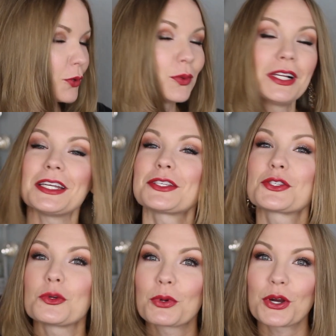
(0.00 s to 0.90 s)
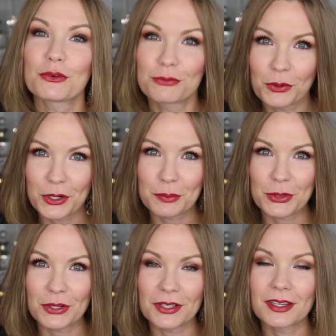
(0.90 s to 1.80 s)
really super
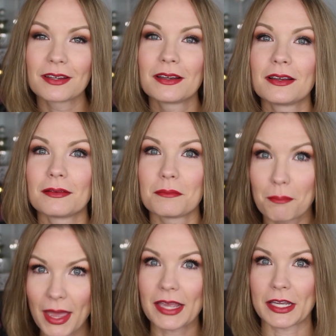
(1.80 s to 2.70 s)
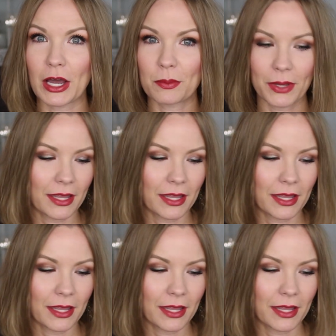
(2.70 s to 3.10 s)
affordable makeup.